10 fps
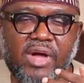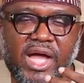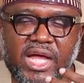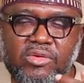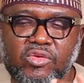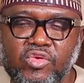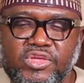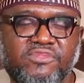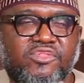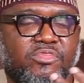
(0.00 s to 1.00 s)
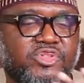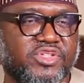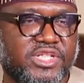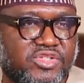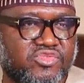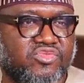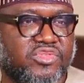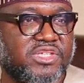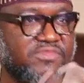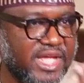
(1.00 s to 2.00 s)
are looking for opportunities
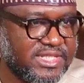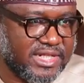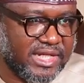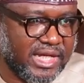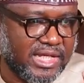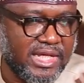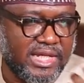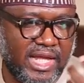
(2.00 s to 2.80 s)
to give their sadaqah.